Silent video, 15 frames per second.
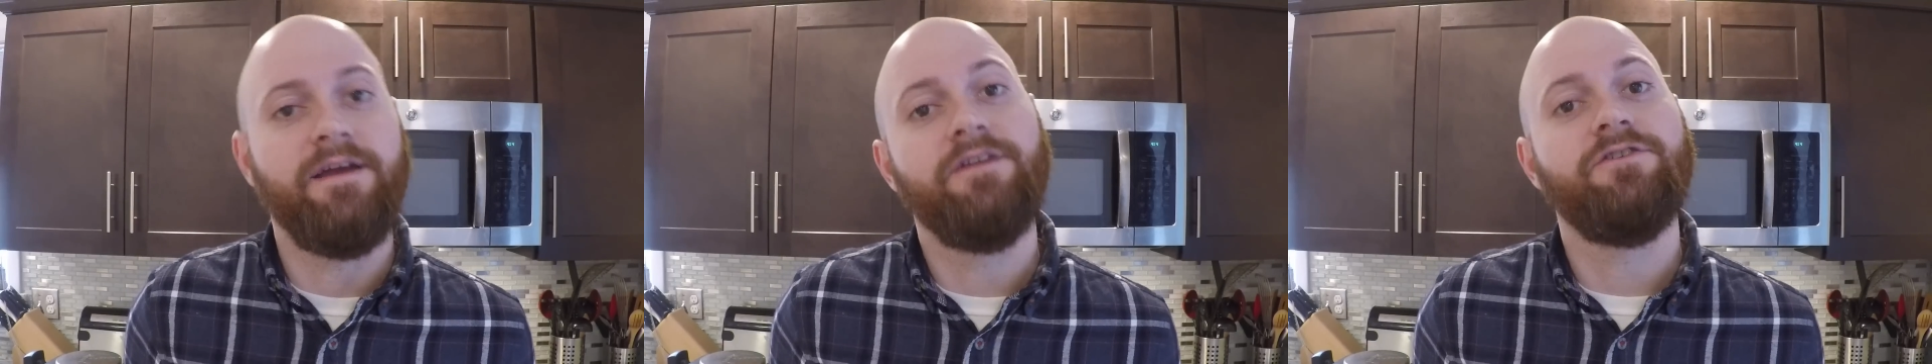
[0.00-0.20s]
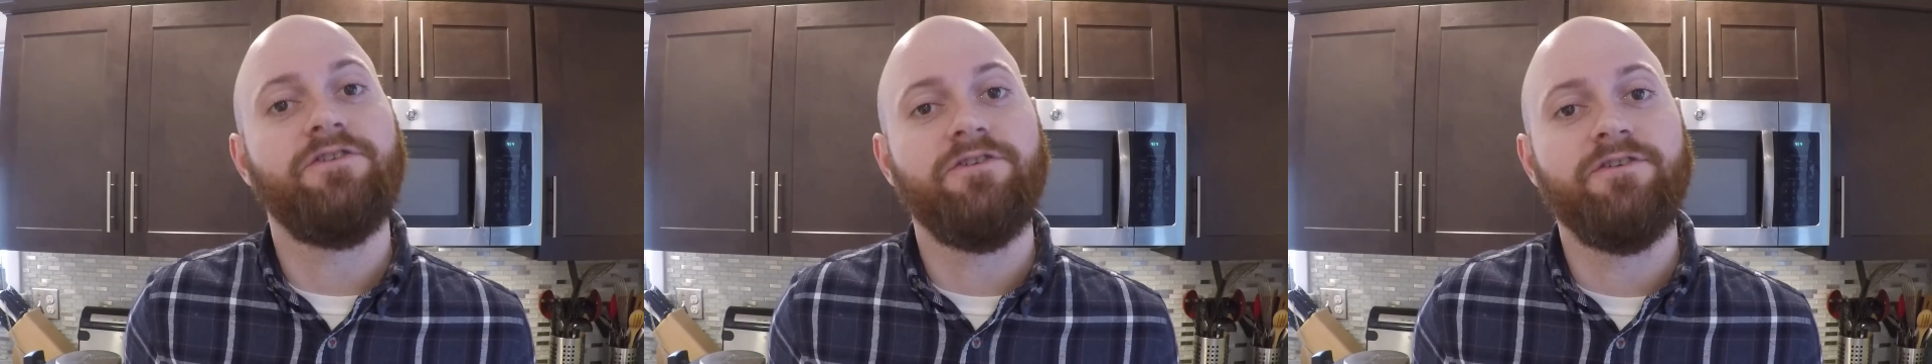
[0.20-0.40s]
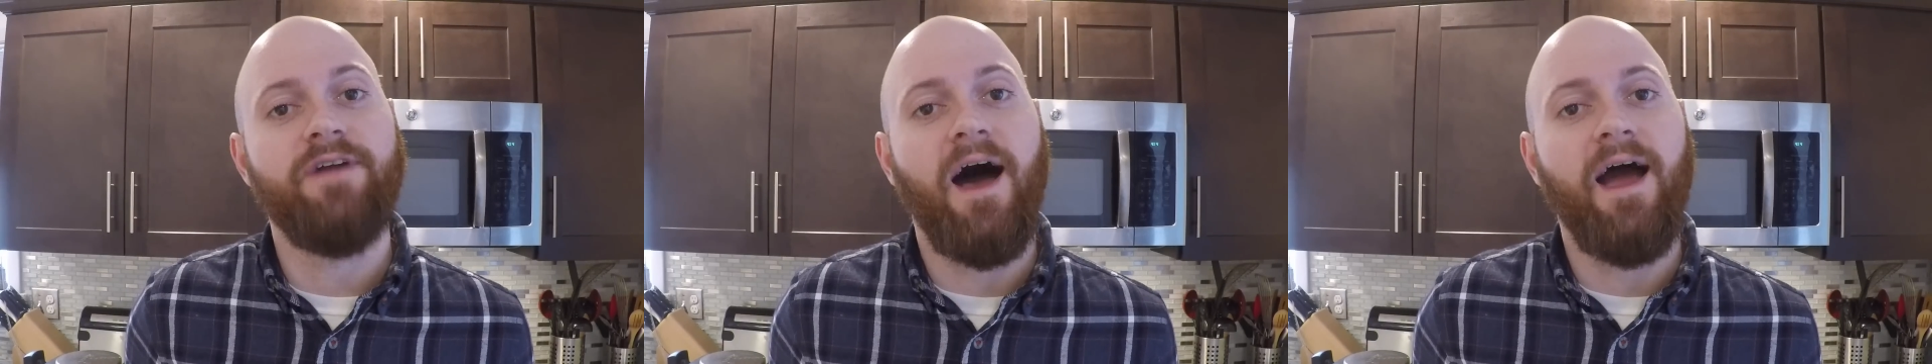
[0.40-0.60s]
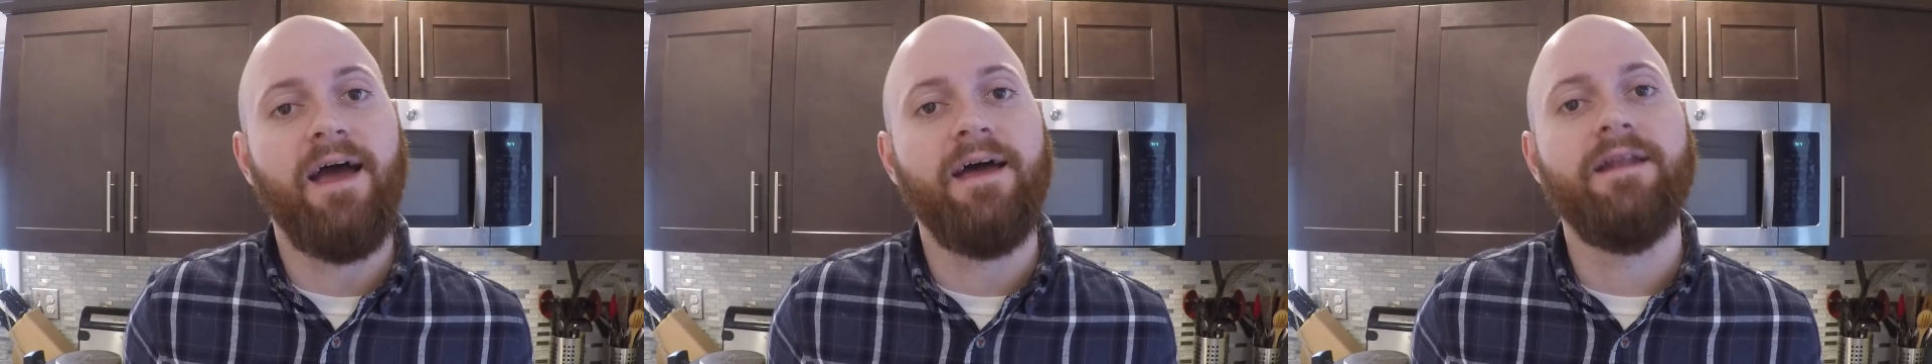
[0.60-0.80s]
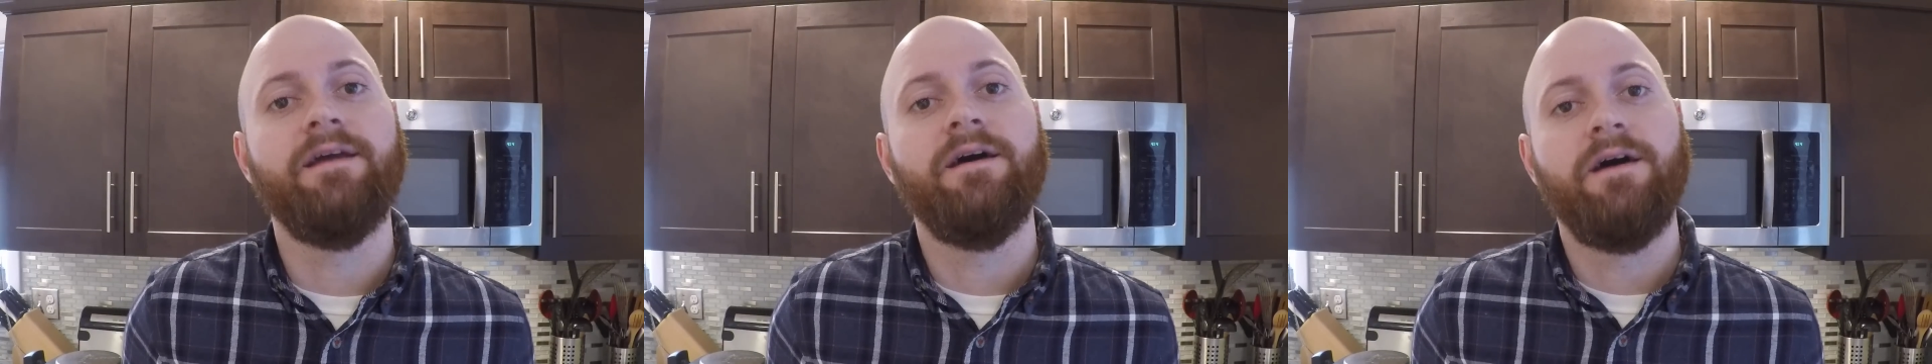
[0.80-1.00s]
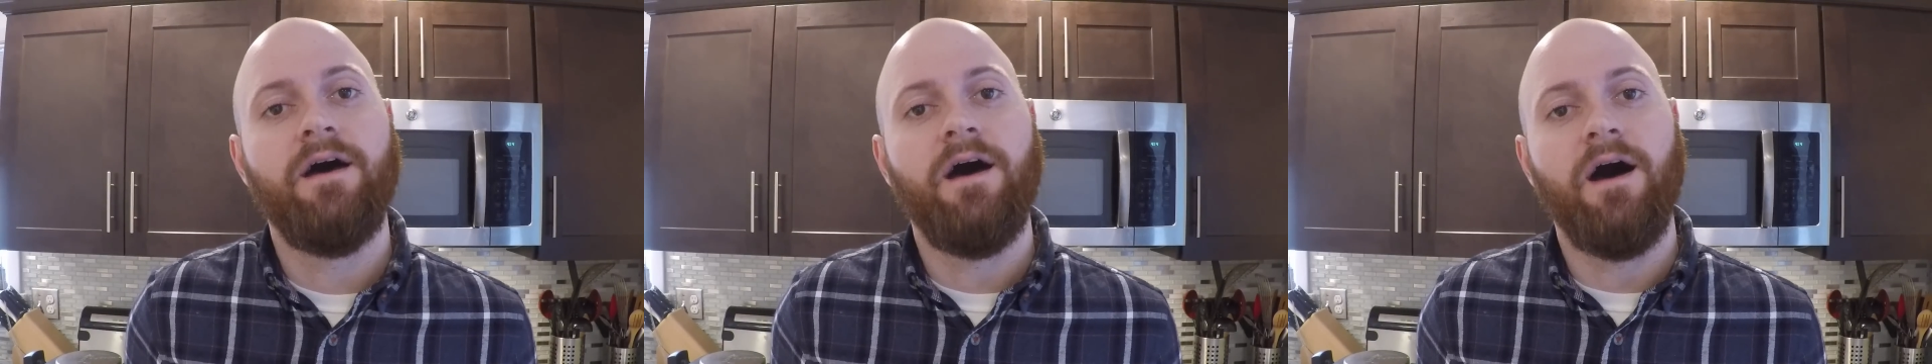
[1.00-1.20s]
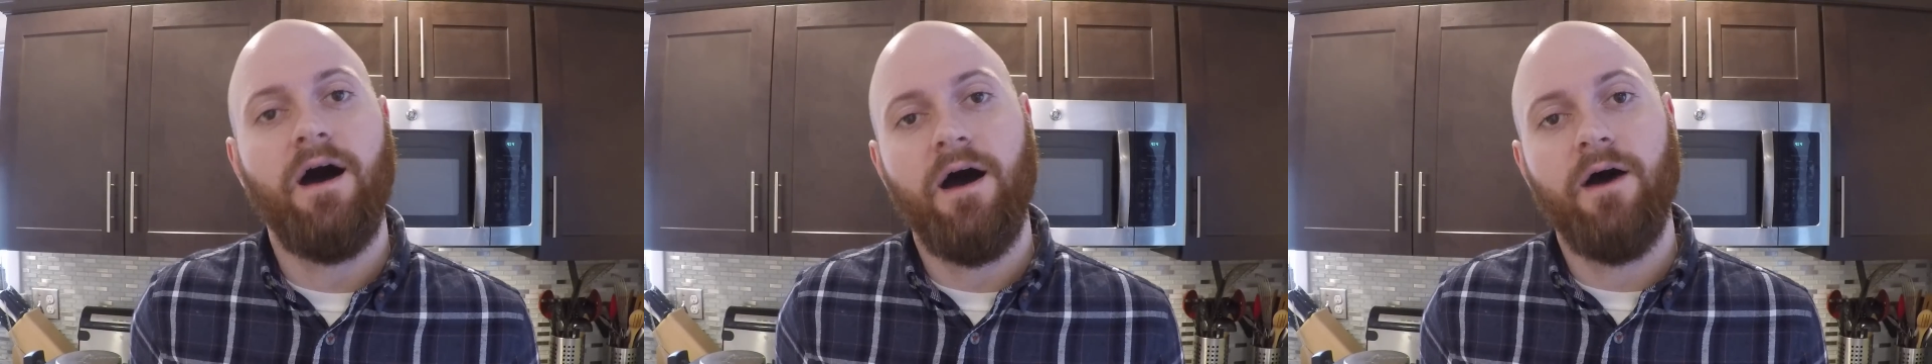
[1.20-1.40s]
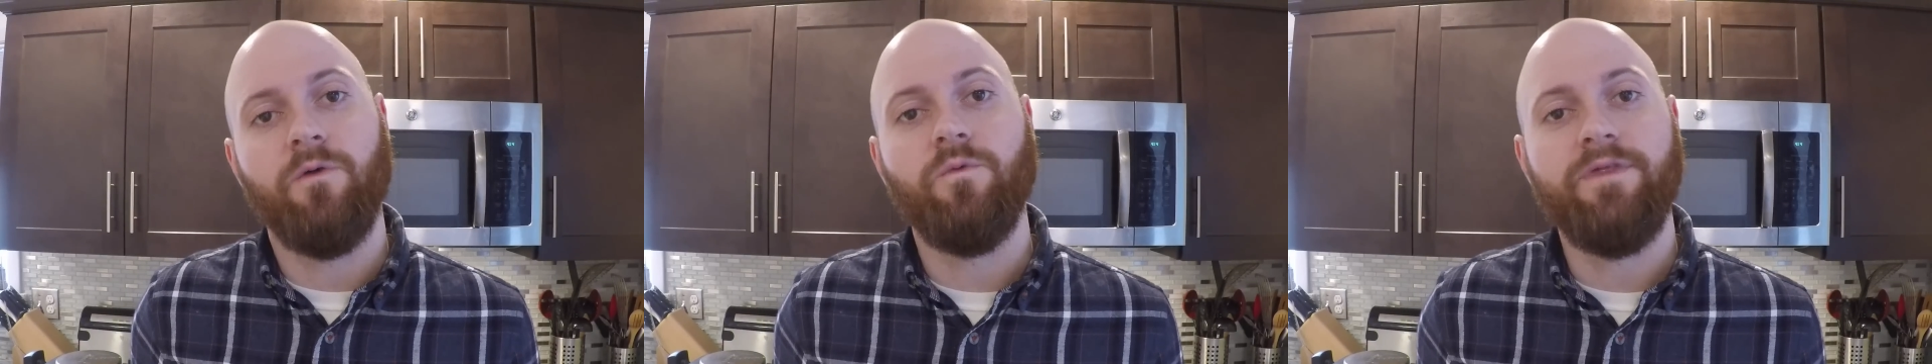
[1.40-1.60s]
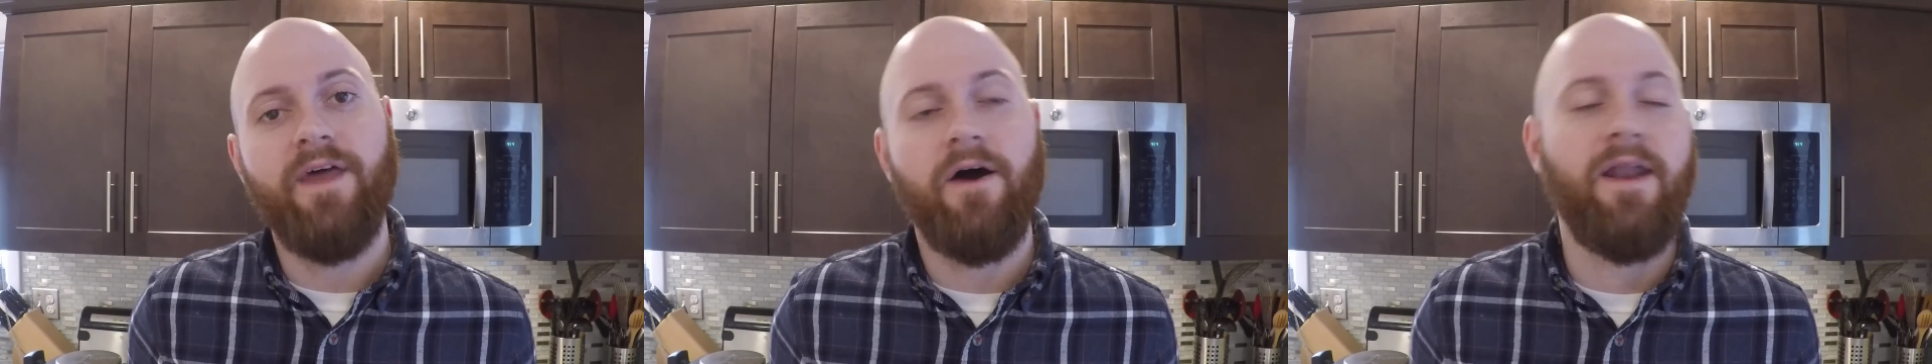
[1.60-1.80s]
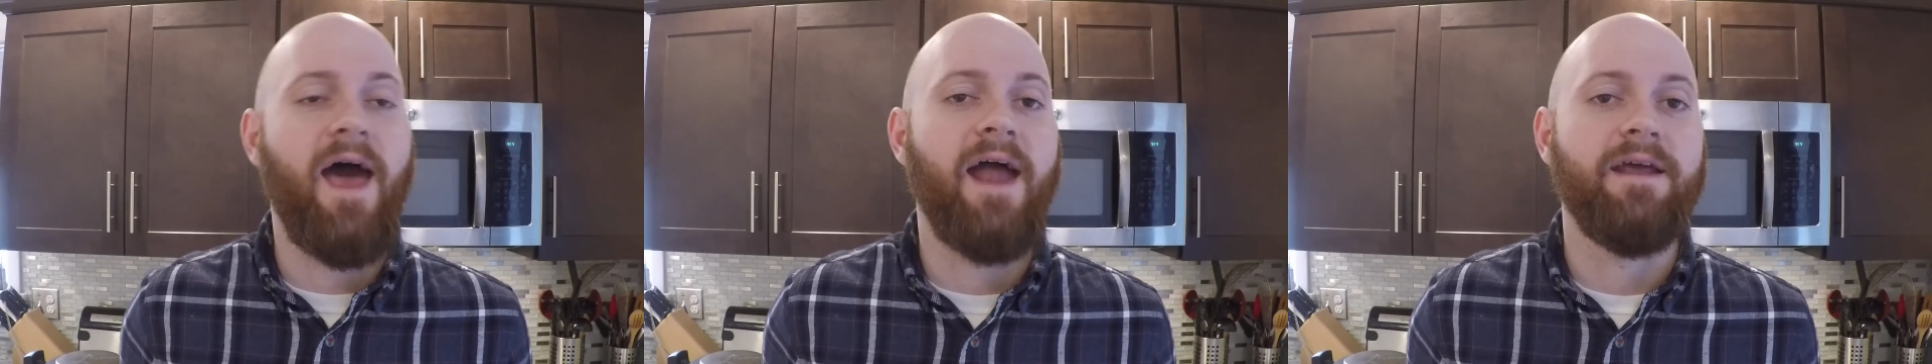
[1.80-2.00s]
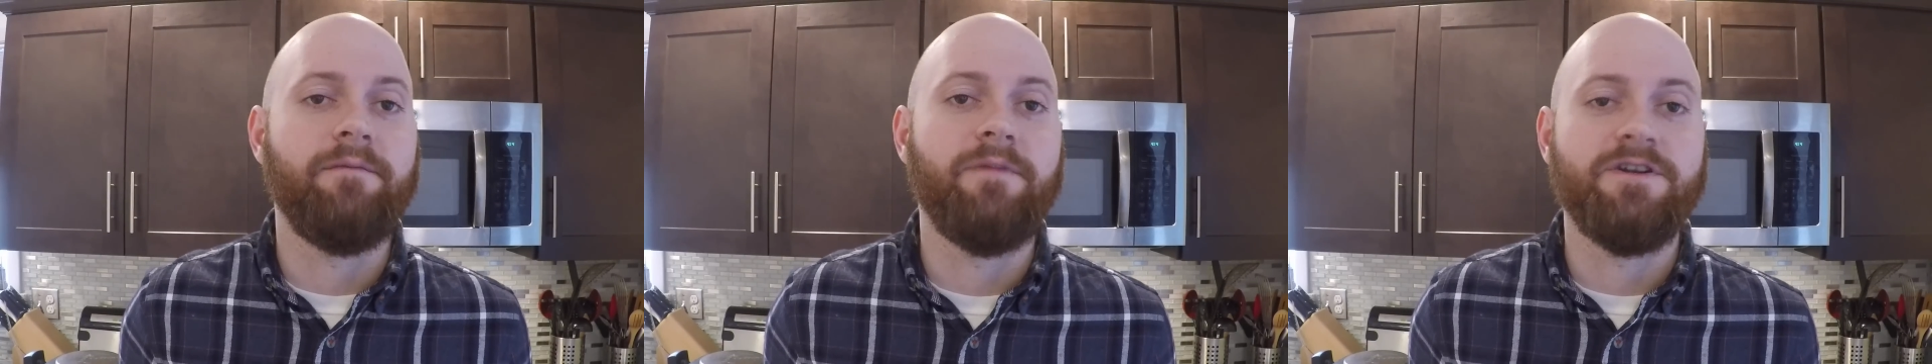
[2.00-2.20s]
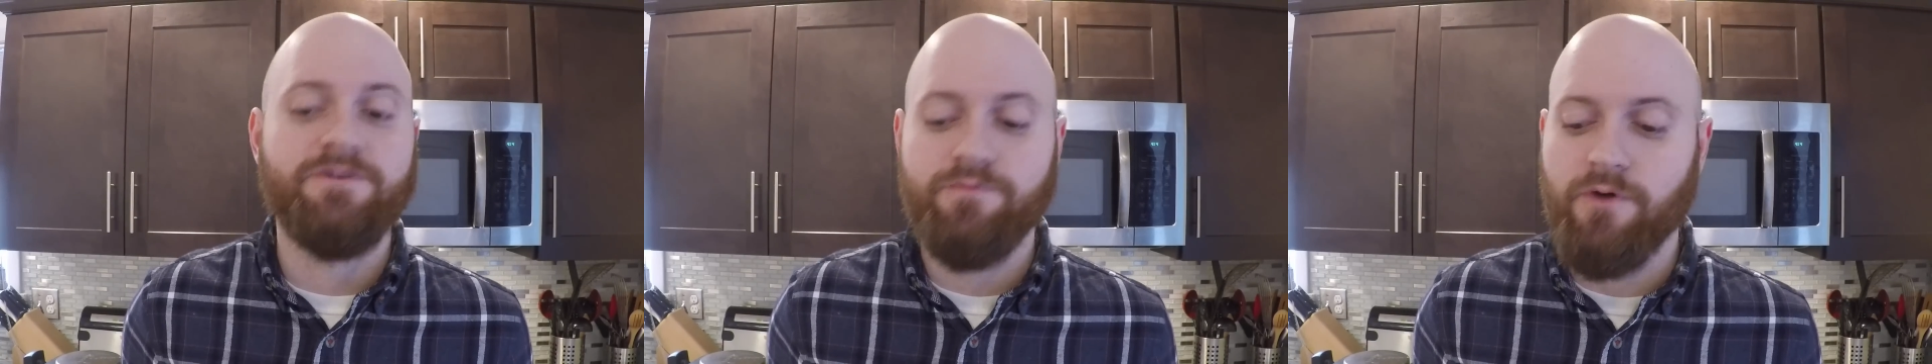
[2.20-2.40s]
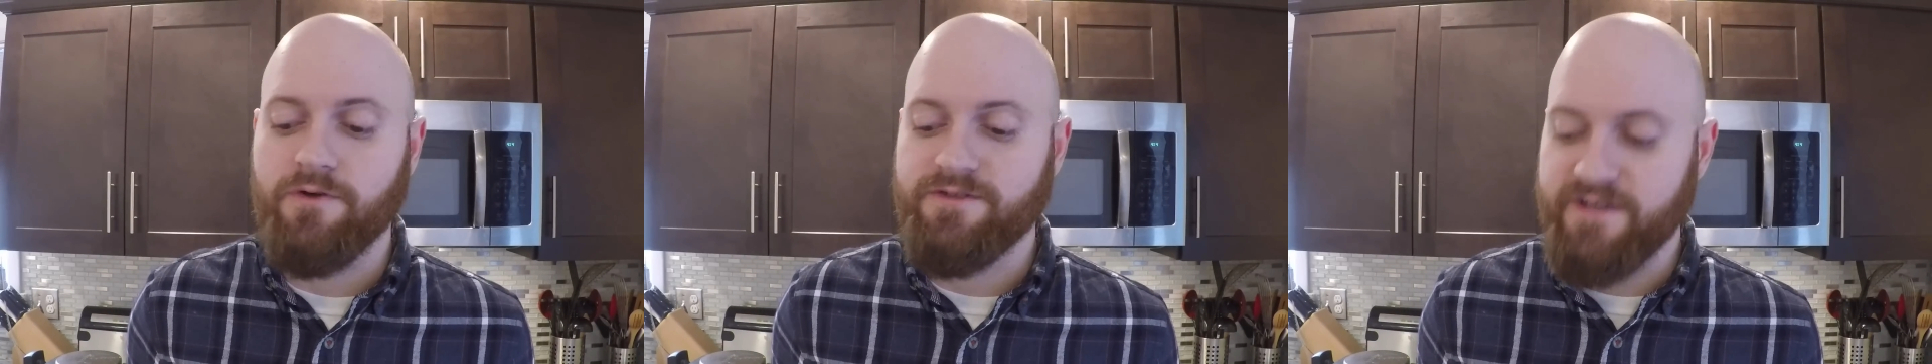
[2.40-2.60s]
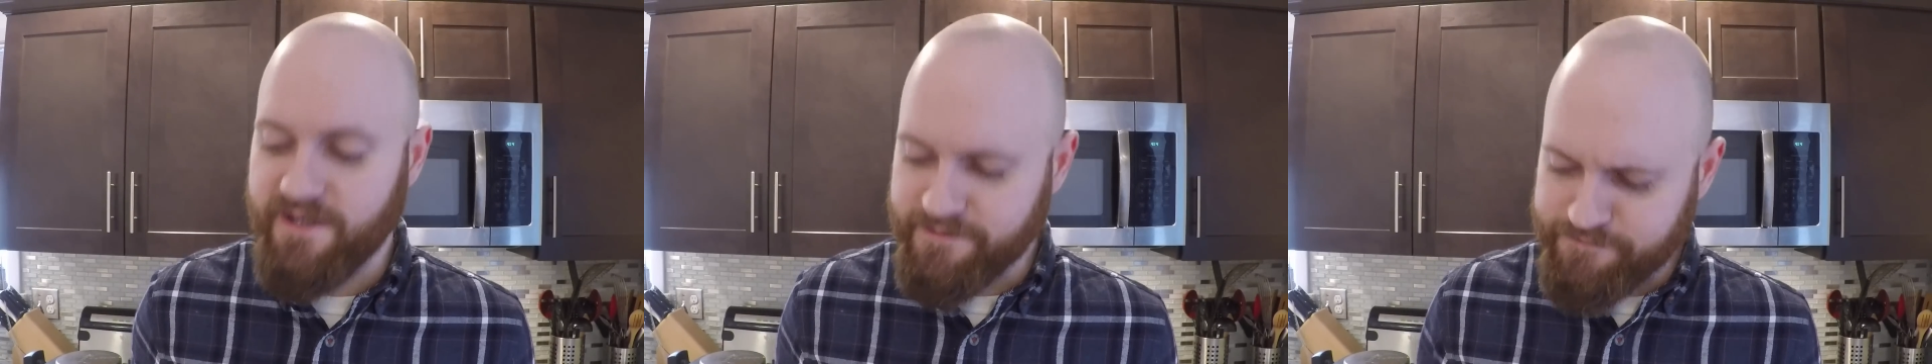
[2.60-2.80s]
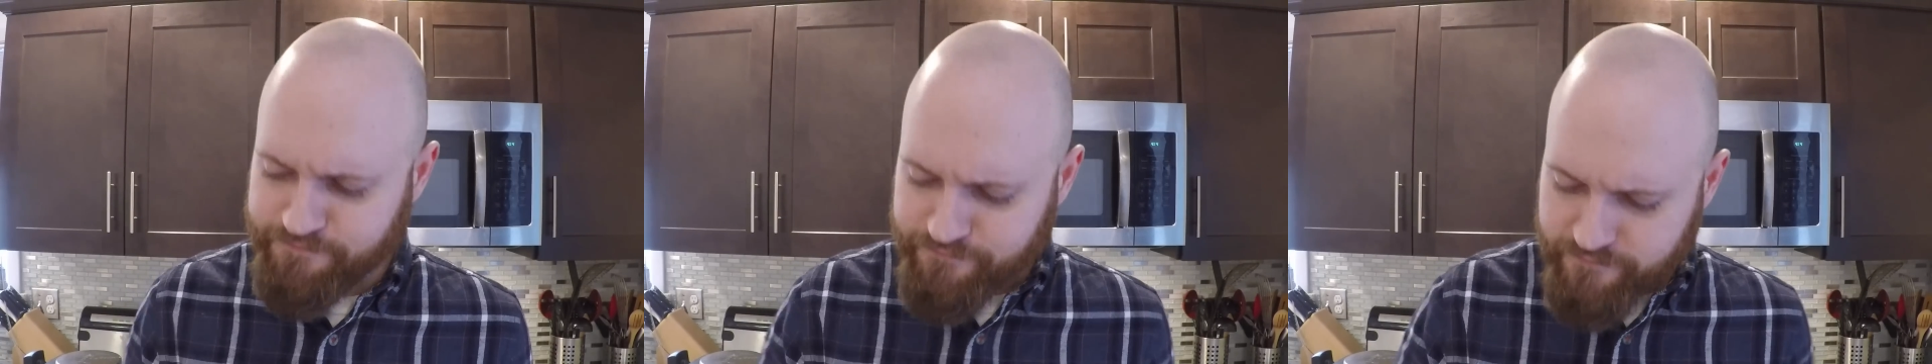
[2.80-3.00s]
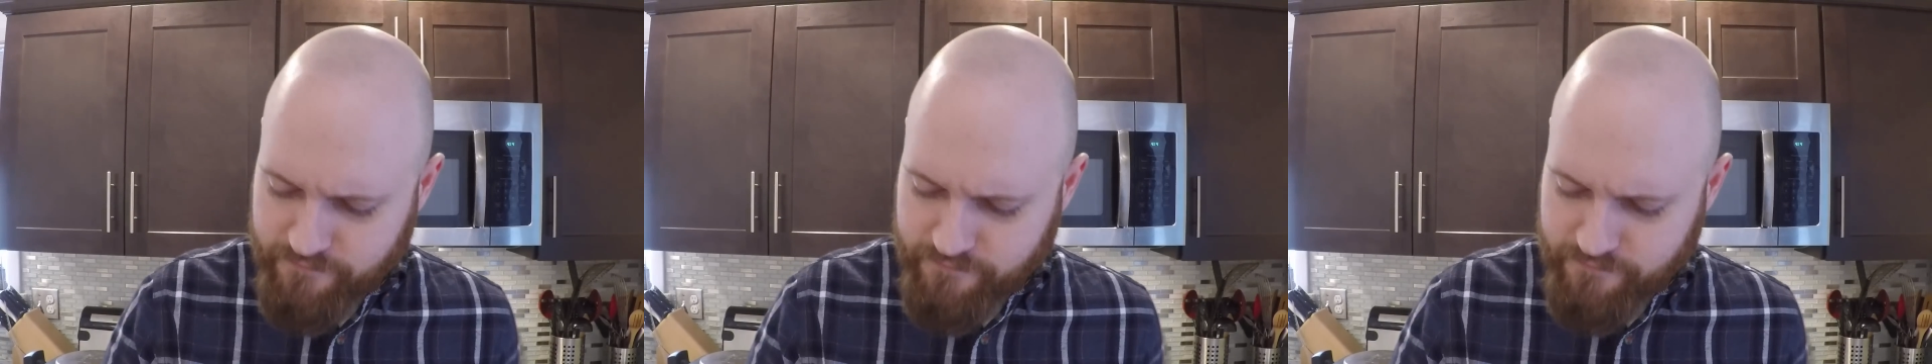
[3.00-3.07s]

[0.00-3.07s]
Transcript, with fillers: into your diet uh, without adding much protein.